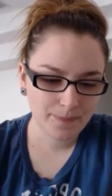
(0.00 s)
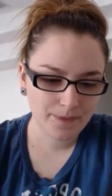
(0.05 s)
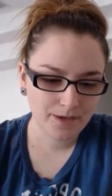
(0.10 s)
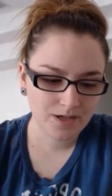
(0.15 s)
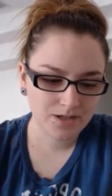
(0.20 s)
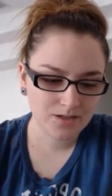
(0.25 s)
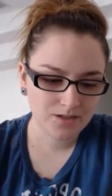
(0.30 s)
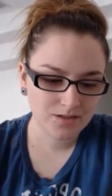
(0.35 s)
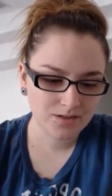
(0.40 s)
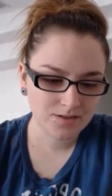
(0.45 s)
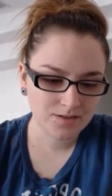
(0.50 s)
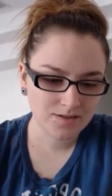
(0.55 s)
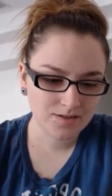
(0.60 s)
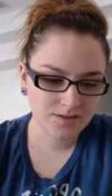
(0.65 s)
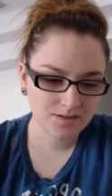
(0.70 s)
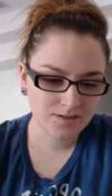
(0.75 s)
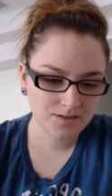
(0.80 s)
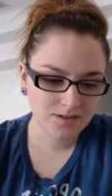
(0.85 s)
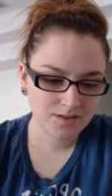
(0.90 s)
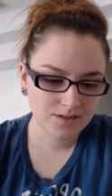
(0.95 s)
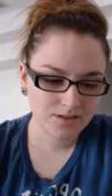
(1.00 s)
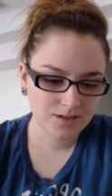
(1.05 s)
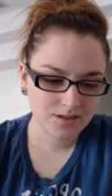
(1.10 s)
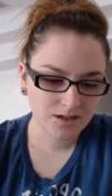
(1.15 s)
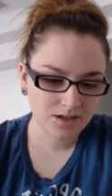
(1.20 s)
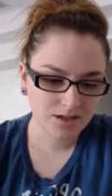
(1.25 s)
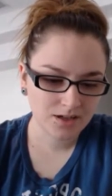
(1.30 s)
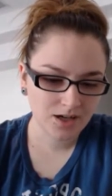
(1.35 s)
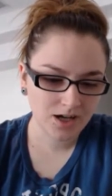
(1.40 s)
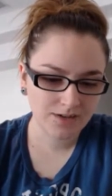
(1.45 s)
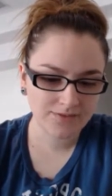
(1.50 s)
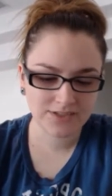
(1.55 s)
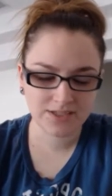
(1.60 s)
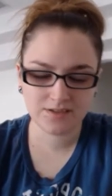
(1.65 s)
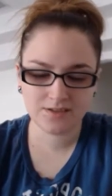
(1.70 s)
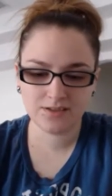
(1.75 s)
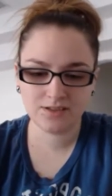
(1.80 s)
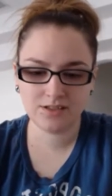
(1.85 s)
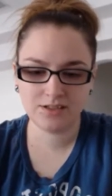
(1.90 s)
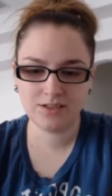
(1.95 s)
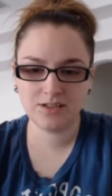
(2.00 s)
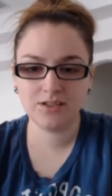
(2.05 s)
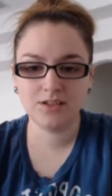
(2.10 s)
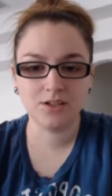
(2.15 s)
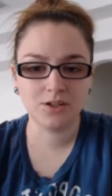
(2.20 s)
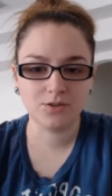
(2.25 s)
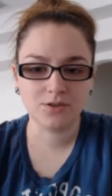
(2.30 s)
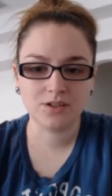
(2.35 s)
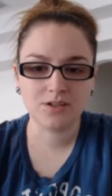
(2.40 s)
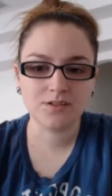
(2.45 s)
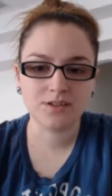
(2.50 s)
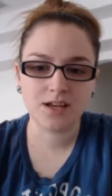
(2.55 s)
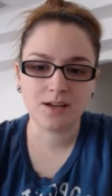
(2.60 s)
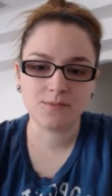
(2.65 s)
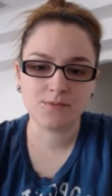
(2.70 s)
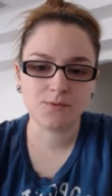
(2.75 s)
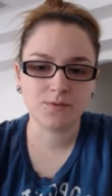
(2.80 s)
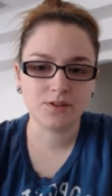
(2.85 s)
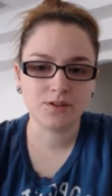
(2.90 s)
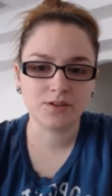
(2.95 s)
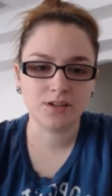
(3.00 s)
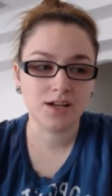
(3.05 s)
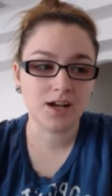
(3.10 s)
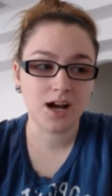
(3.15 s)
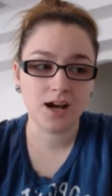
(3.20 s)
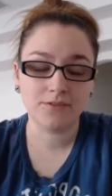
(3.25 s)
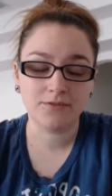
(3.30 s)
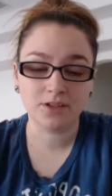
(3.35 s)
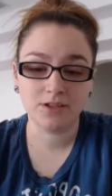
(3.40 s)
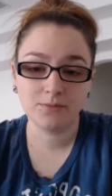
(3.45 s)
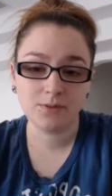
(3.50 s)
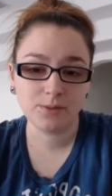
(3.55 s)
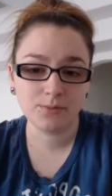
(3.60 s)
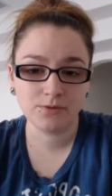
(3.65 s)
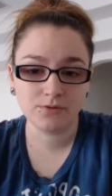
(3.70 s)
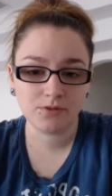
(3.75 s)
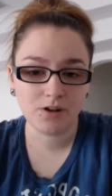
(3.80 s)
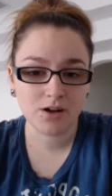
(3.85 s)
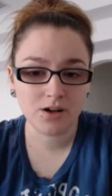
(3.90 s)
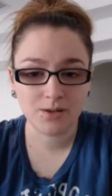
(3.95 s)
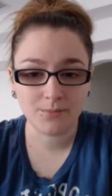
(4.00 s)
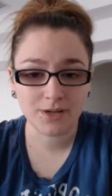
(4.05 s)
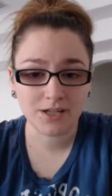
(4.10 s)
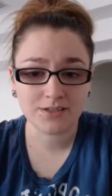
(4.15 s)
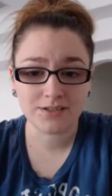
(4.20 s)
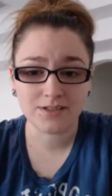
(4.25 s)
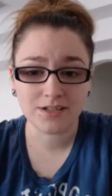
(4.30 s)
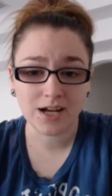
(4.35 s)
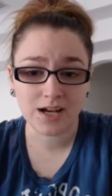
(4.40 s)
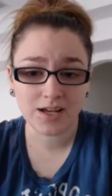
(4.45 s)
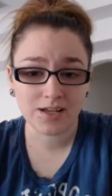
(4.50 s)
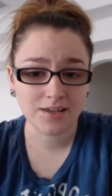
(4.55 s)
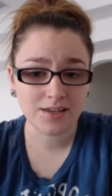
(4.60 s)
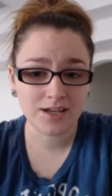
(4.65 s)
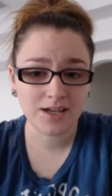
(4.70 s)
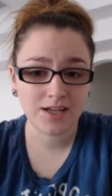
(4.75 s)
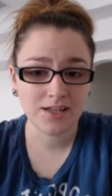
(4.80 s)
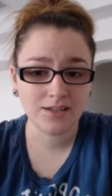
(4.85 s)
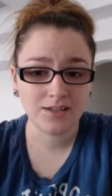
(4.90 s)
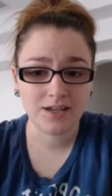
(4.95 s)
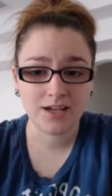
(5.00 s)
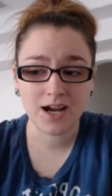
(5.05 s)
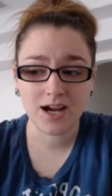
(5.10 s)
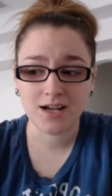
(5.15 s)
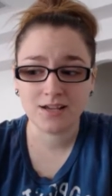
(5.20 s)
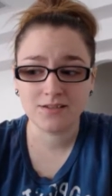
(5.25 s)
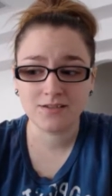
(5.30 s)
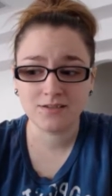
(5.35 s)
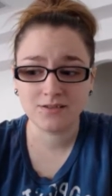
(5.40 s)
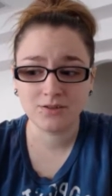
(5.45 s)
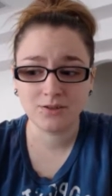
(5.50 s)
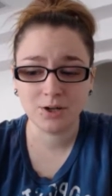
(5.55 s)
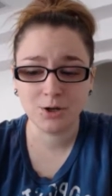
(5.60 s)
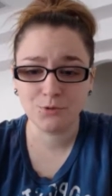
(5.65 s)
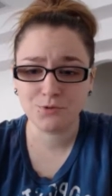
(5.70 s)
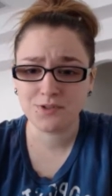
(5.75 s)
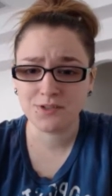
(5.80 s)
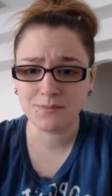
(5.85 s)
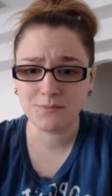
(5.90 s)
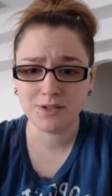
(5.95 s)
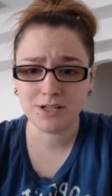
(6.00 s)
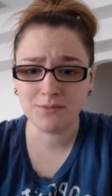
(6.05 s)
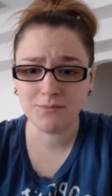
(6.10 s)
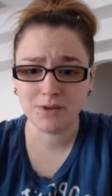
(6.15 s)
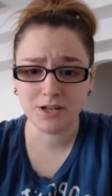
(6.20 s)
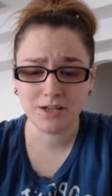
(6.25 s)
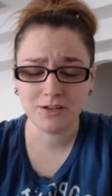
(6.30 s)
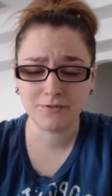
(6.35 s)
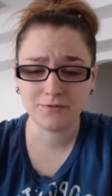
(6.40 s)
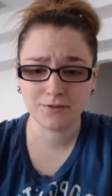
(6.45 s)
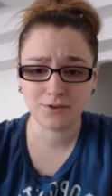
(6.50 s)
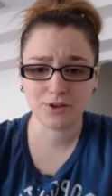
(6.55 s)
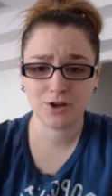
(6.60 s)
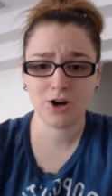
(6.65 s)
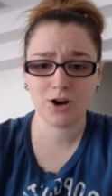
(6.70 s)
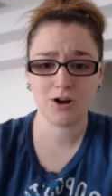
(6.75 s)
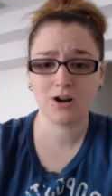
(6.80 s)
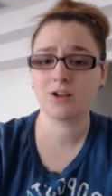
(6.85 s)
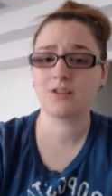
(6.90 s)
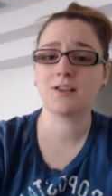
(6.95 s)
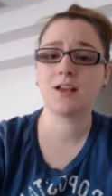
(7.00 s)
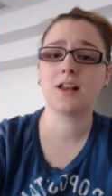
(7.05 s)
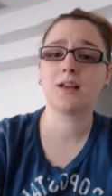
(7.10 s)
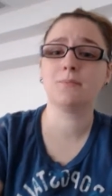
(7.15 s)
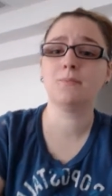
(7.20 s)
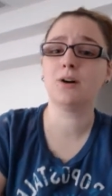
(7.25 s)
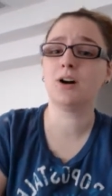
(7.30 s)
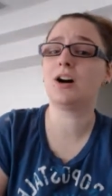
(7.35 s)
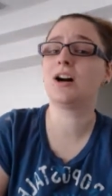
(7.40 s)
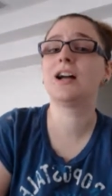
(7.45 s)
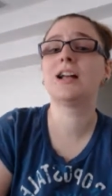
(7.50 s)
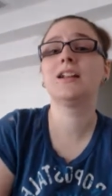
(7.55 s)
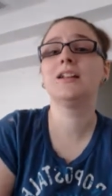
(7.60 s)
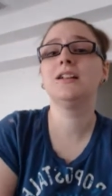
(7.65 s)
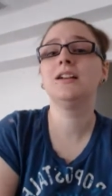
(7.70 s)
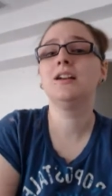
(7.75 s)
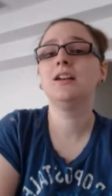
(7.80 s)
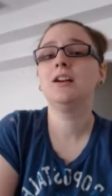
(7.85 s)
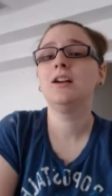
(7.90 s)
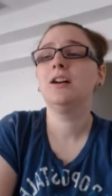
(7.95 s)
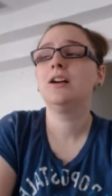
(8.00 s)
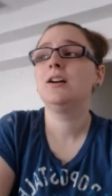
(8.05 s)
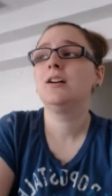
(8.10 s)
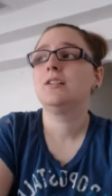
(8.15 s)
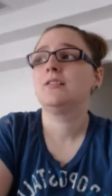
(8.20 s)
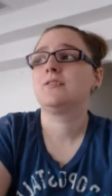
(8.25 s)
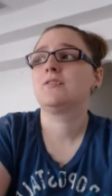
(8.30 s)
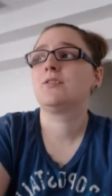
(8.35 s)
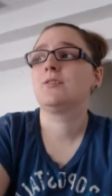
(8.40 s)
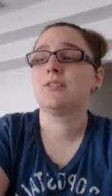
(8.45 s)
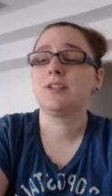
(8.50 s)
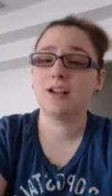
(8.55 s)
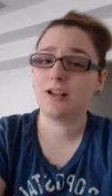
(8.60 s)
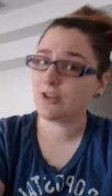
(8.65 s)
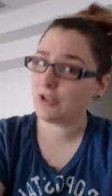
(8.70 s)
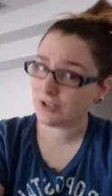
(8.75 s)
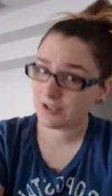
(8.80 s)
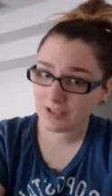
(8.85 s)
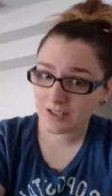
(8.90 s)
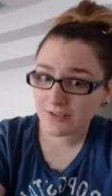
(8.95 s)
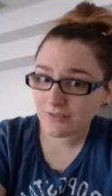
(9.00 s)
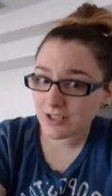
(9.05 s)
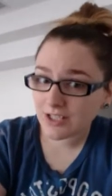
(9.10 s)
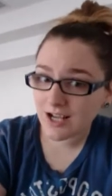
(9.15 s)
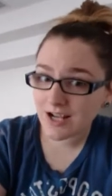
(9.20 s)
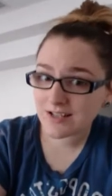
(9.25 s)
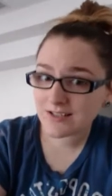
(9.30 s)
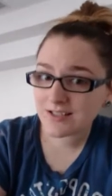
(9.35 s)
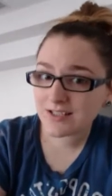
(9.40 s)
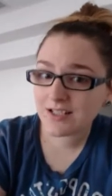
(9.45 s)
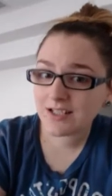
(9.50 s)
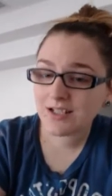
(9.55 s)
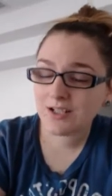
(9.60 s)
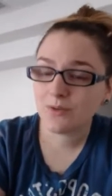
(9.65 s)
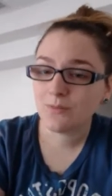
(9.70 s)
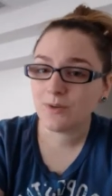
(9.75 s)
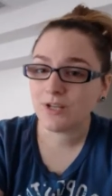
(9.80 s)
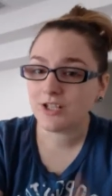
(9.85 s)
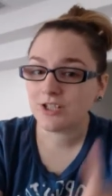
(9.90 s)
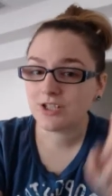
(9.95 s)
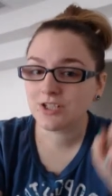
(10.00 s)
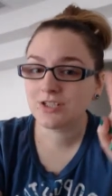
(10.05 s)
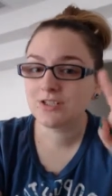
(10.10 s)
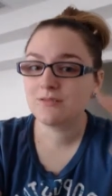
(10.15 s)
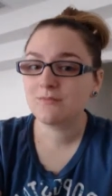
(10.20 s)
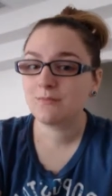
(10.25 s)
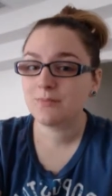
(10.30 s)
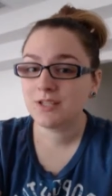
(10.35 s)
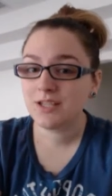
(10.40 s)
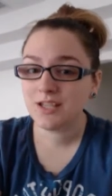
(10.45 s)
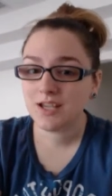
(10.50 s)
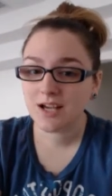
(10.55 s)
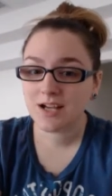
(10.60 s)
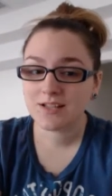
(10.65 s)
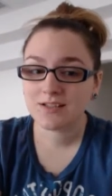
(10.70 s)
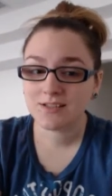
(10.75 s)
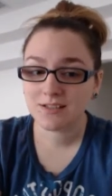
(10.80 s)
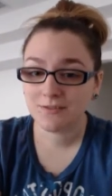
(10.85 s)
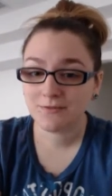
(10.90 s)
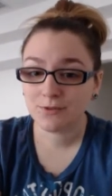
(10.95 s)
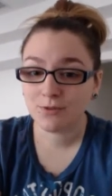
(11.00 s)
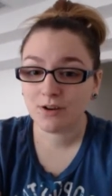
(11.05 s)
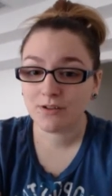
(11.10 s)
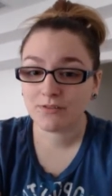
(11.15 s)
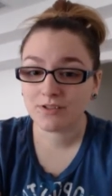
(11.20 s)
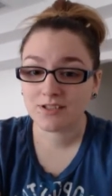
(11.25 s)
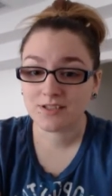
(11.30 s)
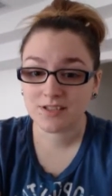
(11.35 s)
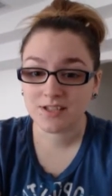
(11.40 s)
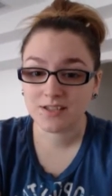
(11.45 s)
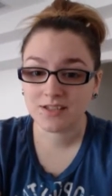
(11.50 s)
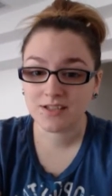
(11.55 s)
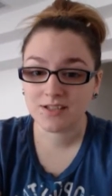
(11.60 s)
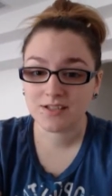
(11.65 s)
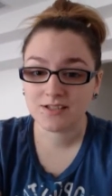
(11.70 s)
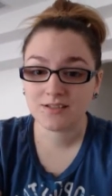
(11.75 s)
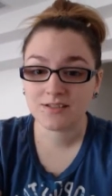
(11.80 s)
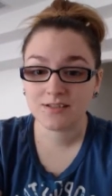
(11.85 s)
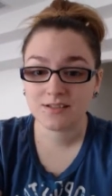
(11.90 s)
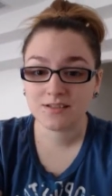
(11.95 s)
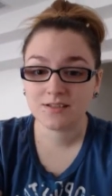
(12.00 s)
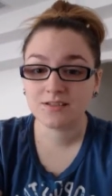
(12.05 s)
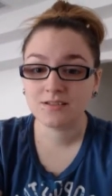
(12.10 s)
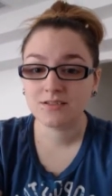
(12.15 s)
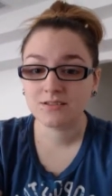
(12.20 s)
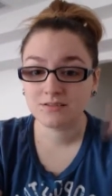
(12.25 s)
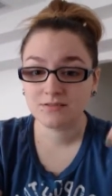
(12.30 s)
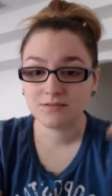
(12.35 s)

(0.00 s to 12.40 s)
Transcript: There's obviously, there's times where, like, I've done people wrong. I'm not denying that. Like, I still owe somebody money for the car that I bought so that I could leave Alaska, which, P.S., if you ever see this